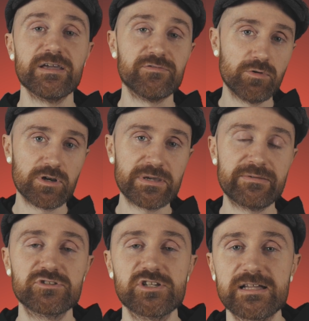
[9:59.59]
If you want to be
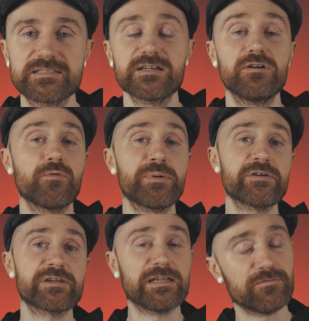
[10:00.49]
in the chance of
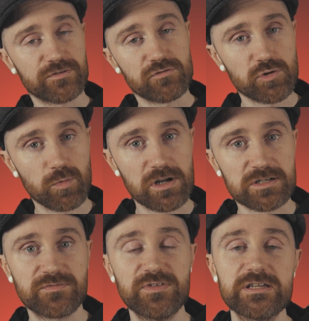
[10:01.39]
appearing in future
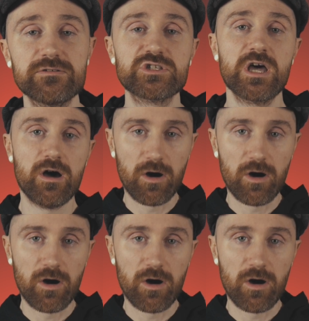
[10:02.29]
WLRST videos,